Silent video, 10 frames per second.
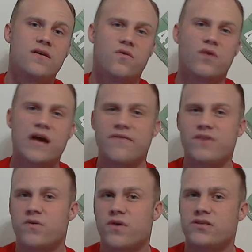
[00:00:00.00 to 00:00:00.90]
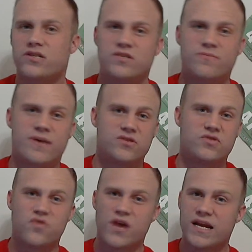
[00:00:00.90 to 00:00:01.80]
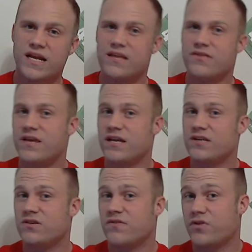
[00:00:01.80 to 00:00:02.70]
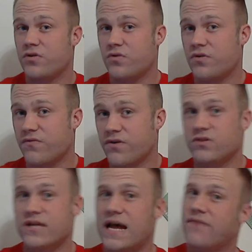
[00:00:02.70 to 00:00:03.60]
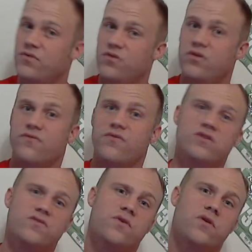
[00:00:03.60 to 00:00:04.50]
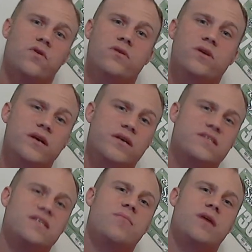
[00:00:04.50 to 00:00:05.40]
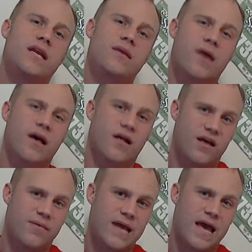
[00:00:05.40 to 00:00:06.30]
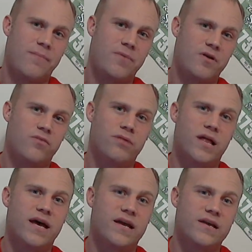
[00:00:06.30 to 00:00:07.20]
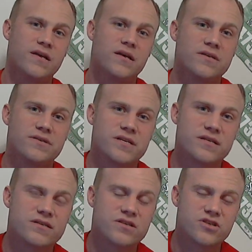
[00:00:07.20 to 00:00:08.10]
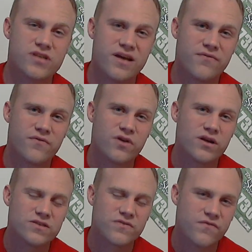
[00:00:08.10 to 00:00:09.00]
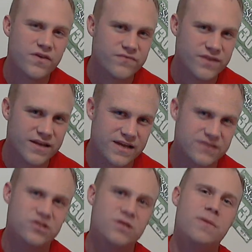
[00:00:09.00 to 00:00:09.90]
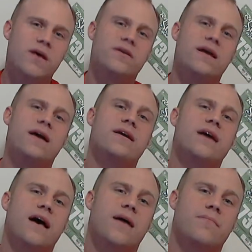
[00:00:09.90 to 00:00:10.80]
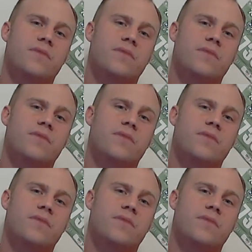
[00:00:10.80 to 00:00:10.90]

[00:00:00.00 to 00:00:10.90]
Or have any questions about training, things, if you're doing your first half, doing your first full, send me an email. I'll be happy to reply. Send it to jeffruns50@gmail.com.